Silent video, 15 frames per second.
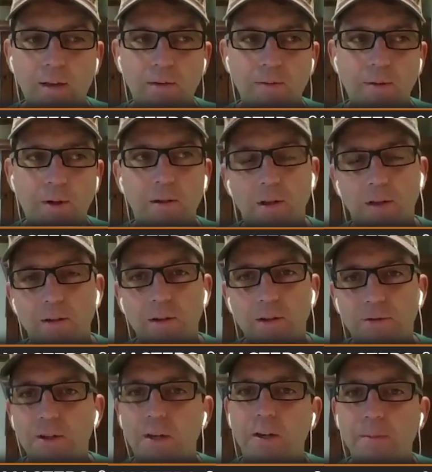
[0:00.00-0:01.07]
let's
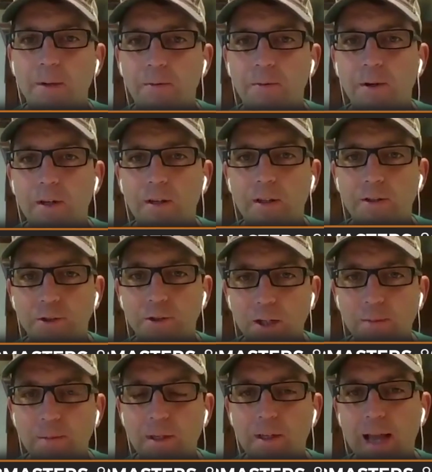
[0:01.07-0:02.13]
talk about what a
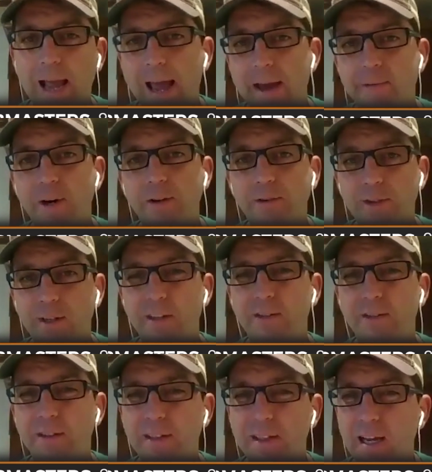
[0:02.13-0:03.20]
legitimate address
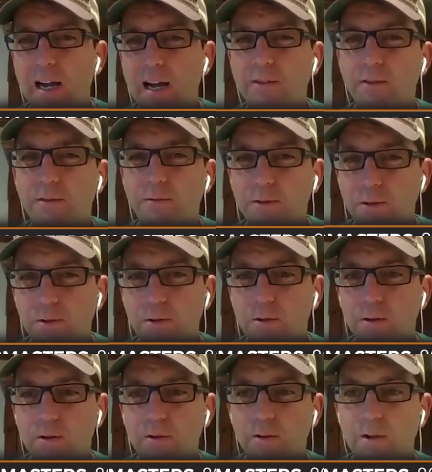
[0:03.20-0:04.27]
is in the eyes of
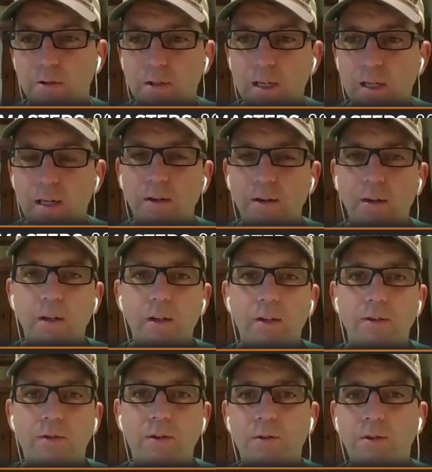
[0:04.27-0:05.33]
Google, okay?
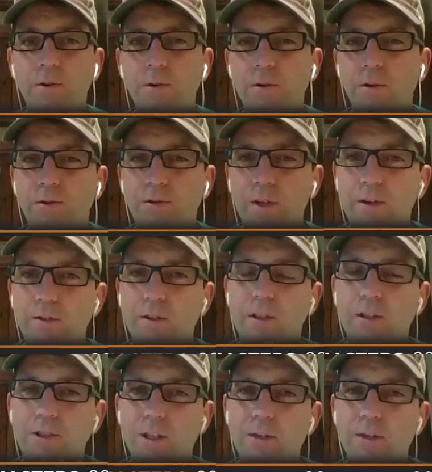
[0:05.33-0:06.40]
So Google sees a
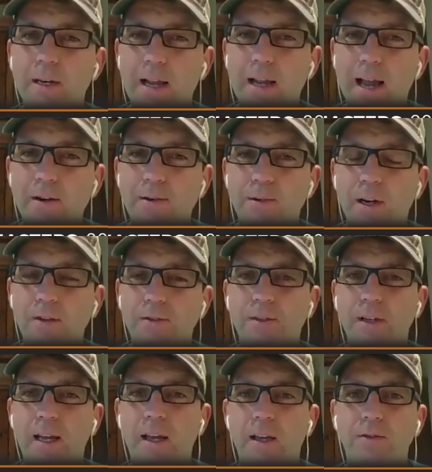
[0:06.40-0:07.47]
legitimate address
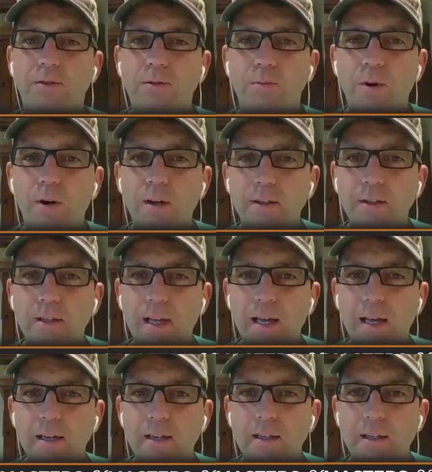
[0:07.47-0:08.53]
as one
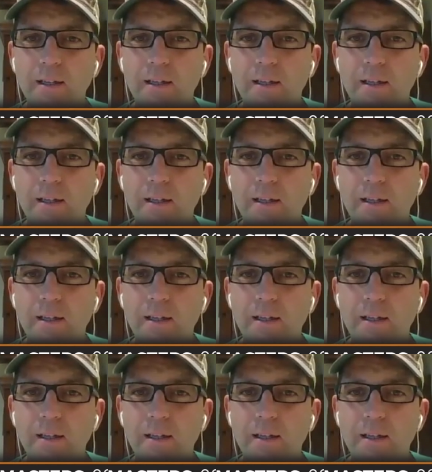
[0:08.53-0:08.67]
that